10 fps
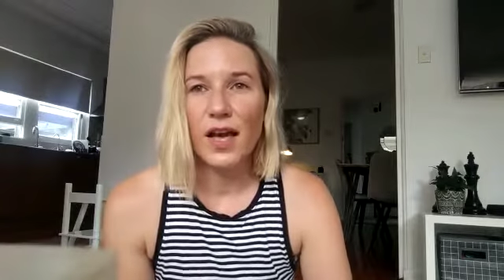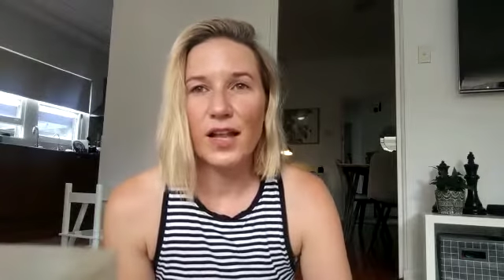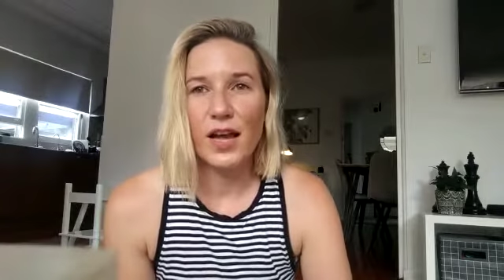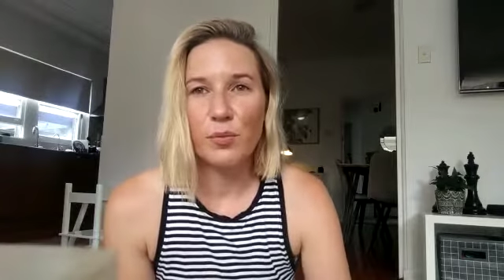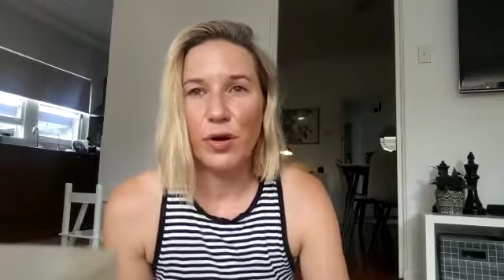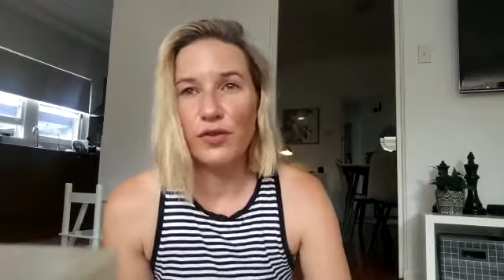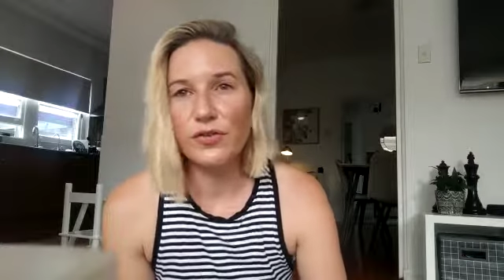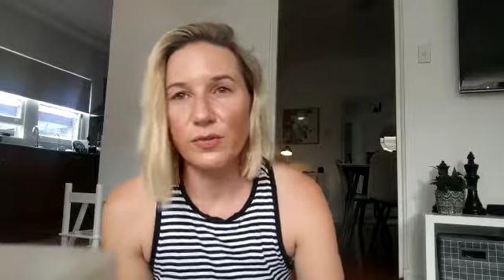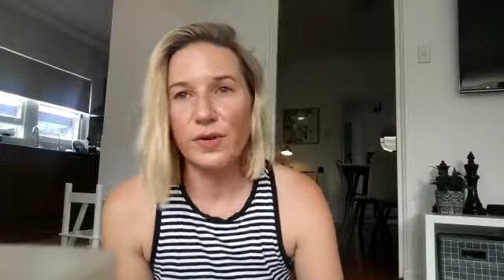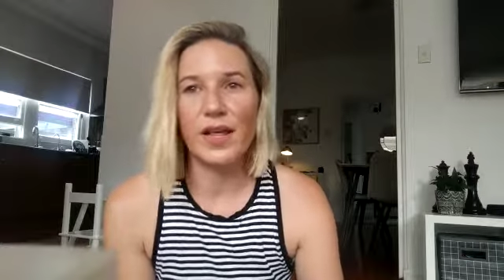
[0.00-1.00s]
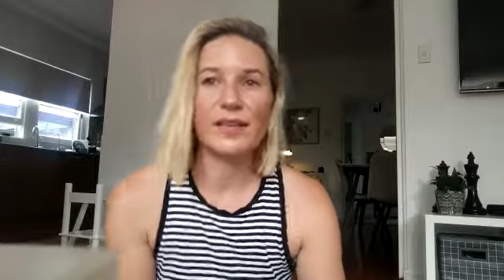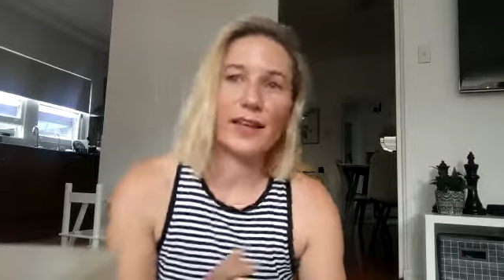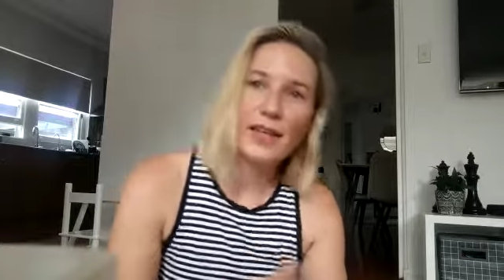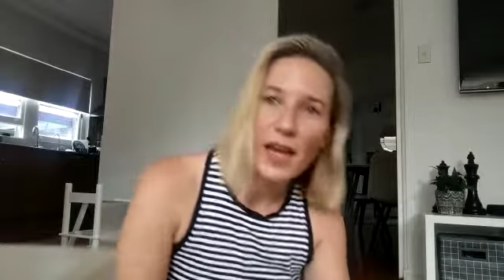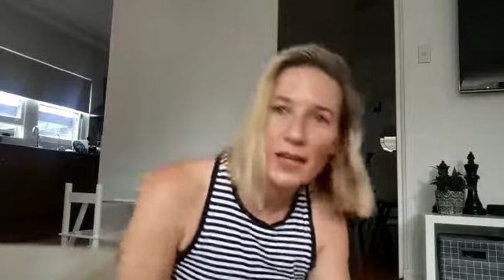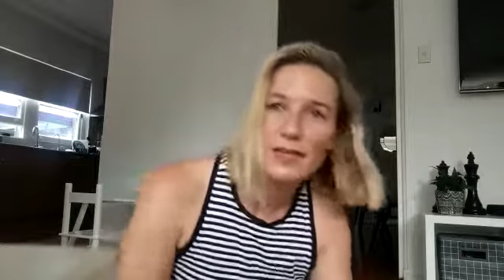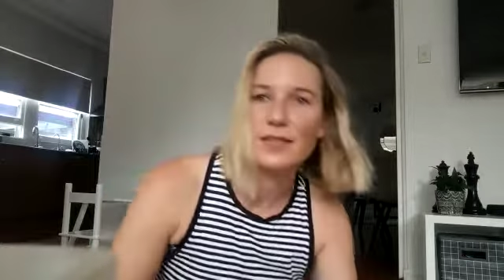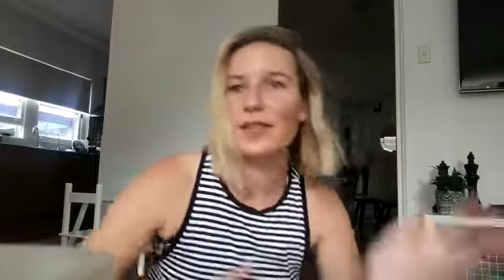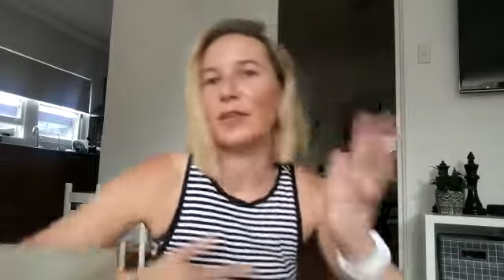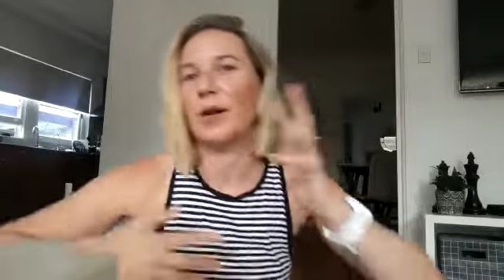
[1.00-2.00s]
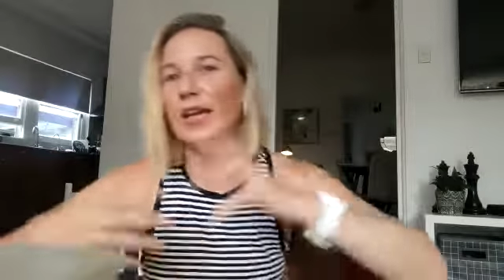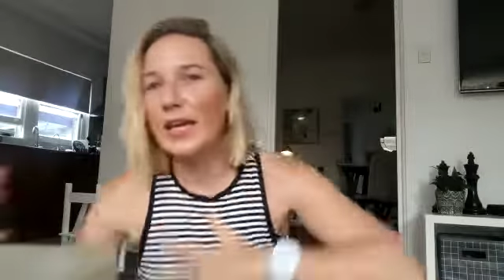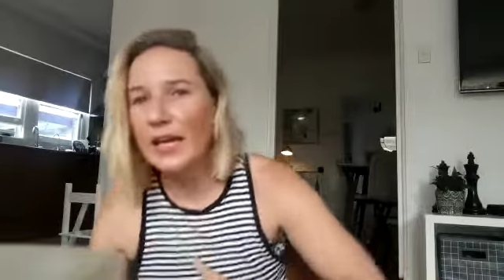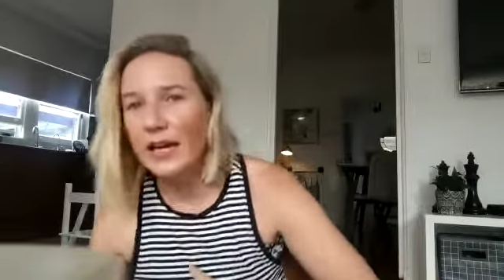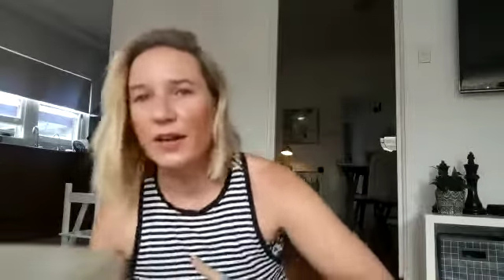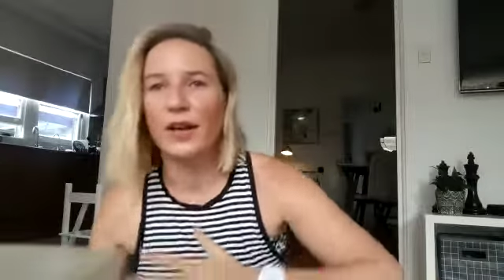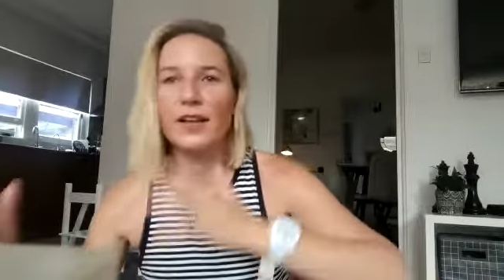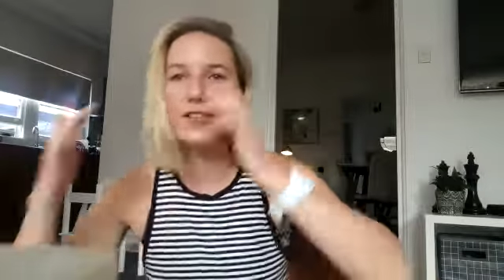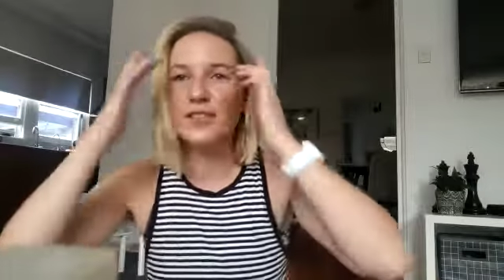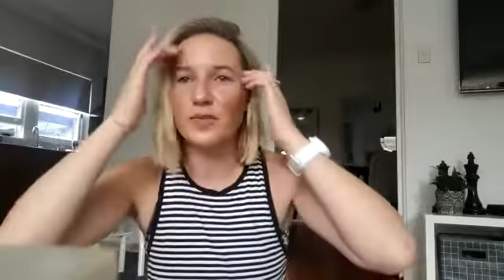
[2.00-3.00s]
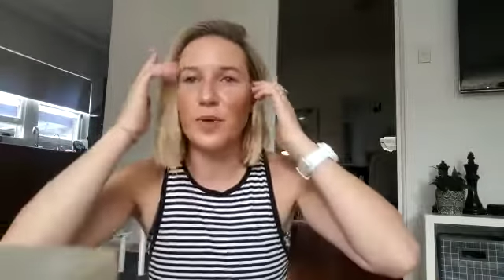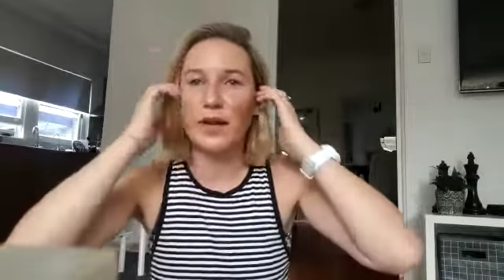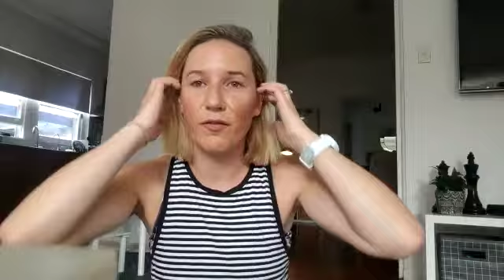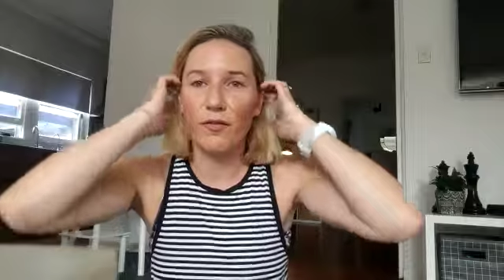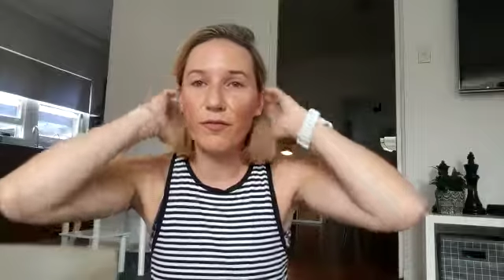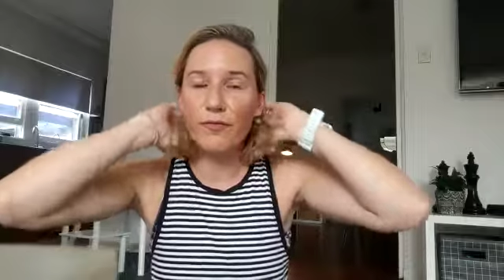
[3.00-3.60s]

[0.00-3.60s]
And I approached them and they said yes, and then we're here, and it's just been a